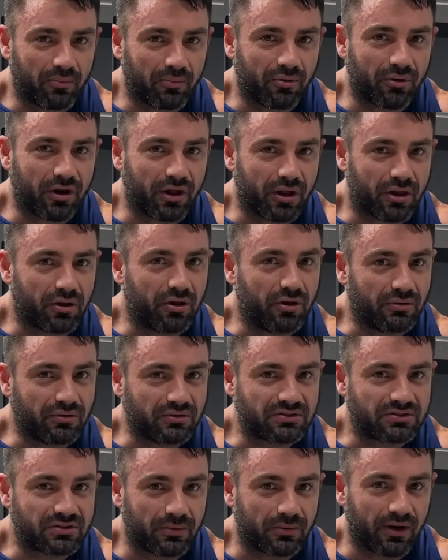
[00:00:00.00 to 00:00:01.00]
pretty
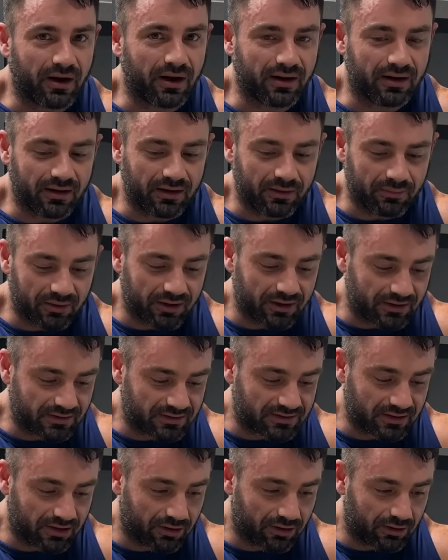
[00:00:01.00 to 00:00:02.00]
close to where I need to be.
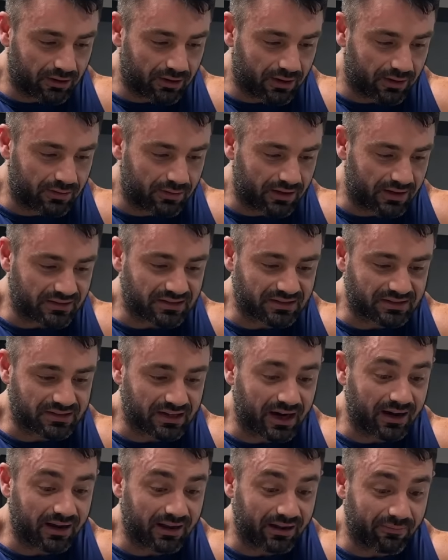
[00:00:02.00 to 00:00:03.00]
So it's
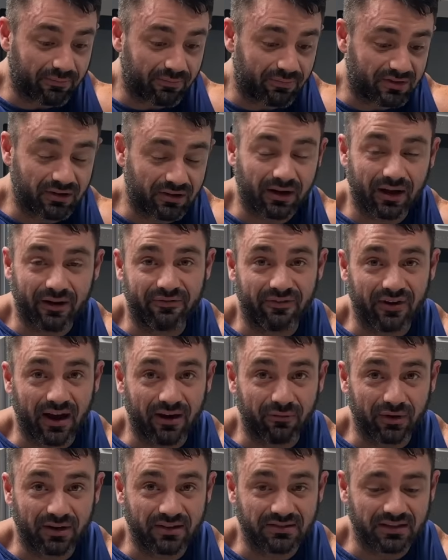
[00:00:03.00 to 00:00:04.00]
exciting. Still got 5
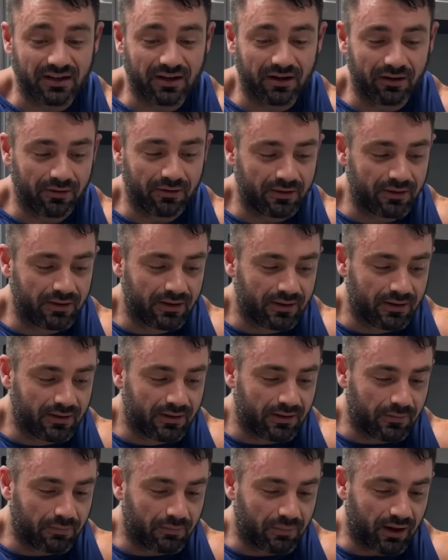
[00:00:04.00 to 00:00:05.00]
weeks to go,
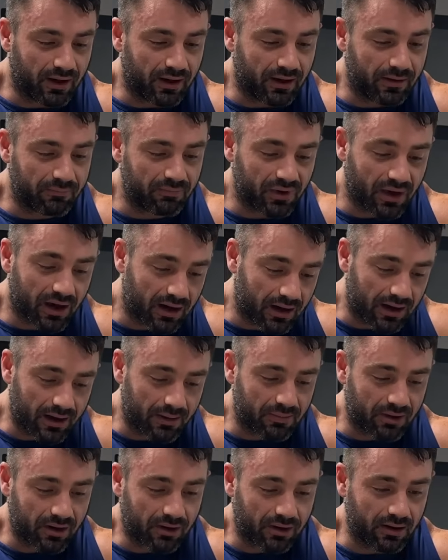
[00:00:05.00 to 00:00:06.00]
but I'm
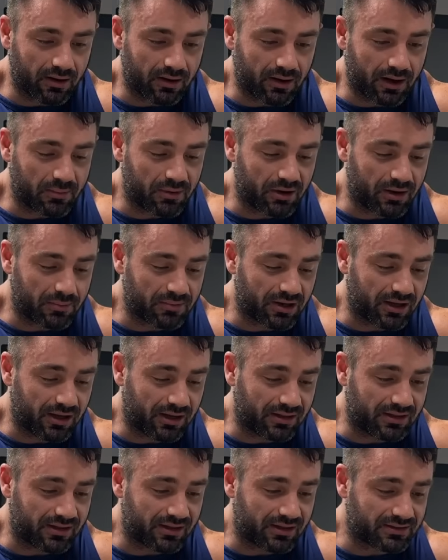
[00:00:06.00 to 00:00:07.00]
gonna
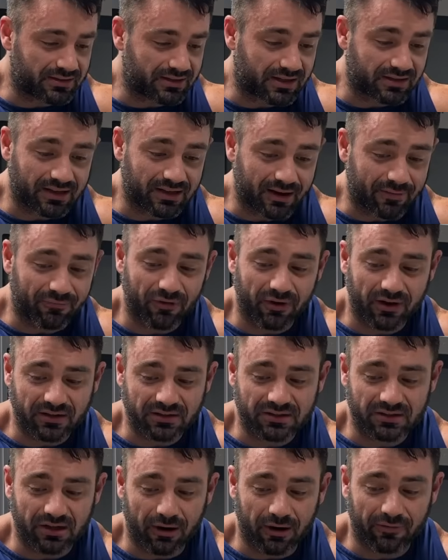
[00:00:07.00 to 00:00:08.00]
eat this because I'm freaking
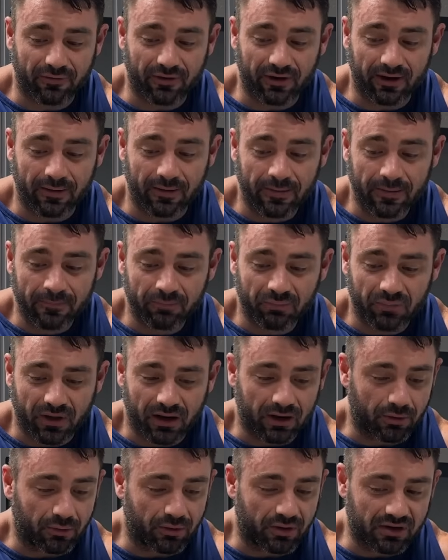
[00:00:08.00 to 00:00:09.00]
starving. I
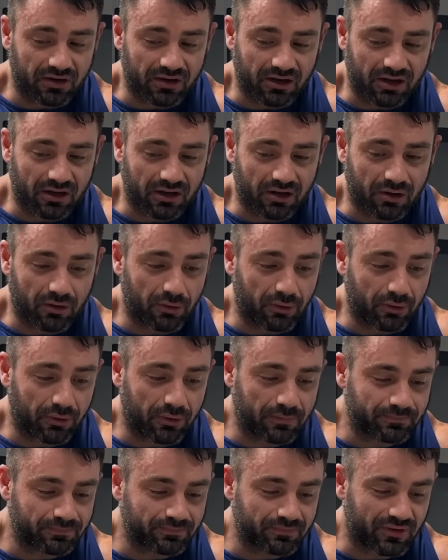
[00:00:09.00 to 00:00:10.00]
don't want it to get cold,
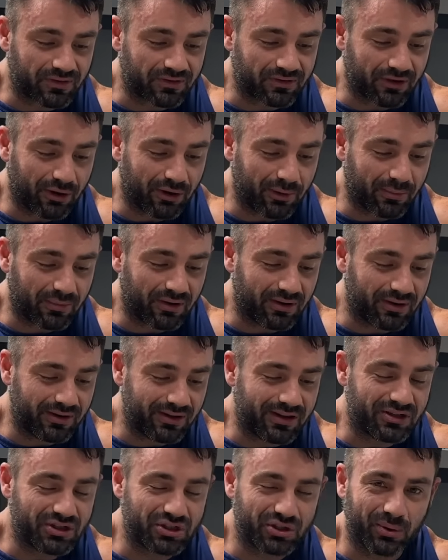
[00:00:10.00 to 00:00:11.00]
so I'm gonna
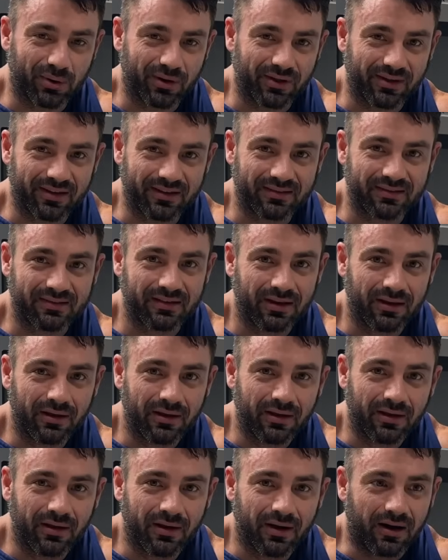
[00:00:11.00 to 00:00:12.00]
enjoy this.
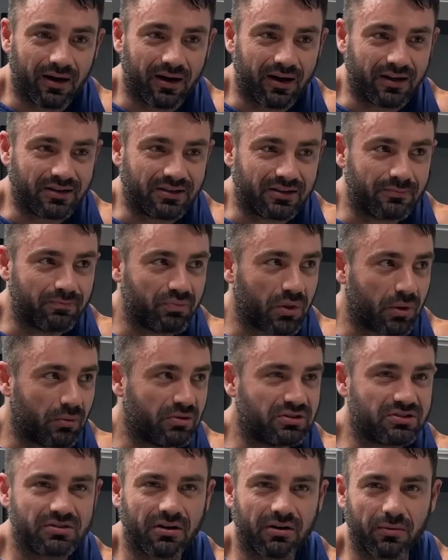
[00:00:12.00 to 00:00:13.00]
We
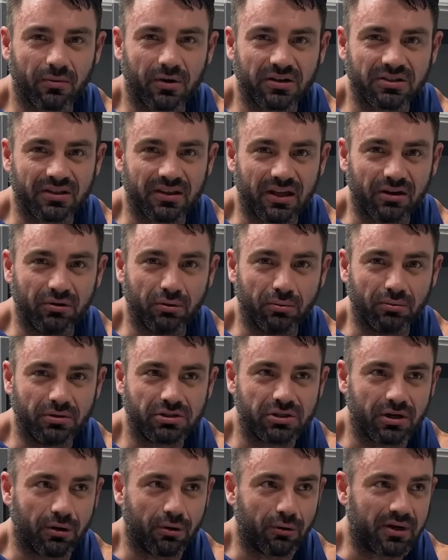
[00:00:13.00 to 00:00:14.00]
just started watching that new
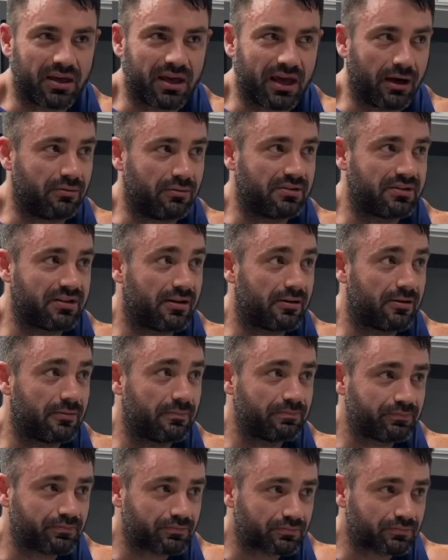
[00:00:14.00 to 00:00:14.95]
show Countdown